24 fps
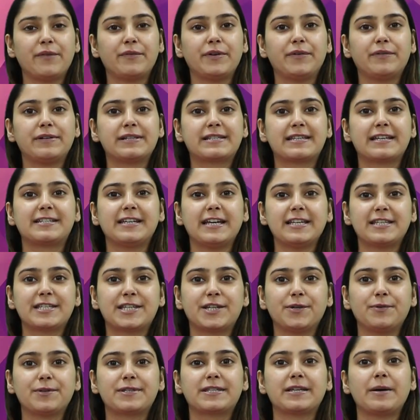We will
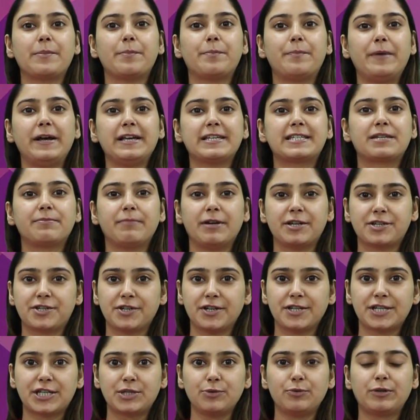suggest you some best
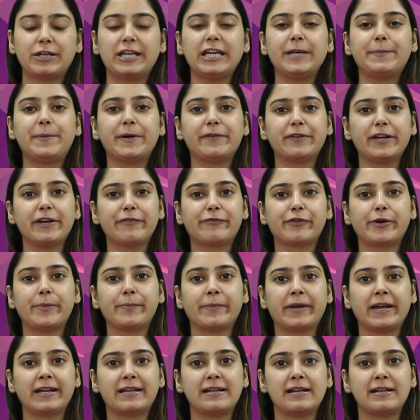measures to keep away
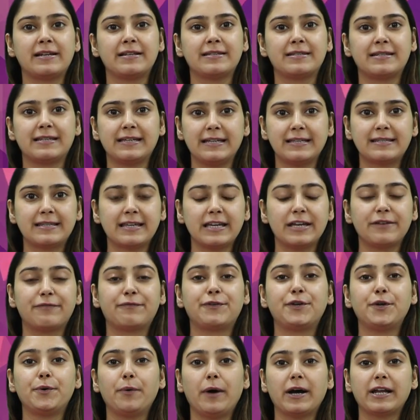from kidney disease
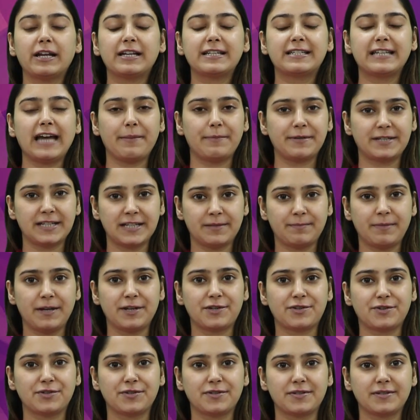if you are a diabetic
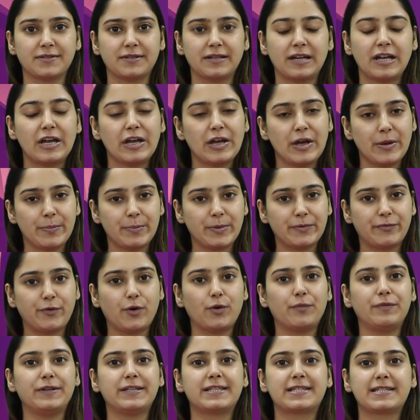patient.
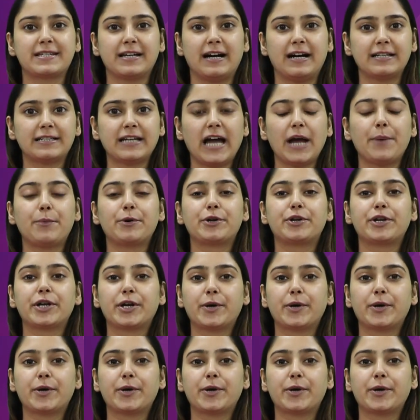Before we start, I would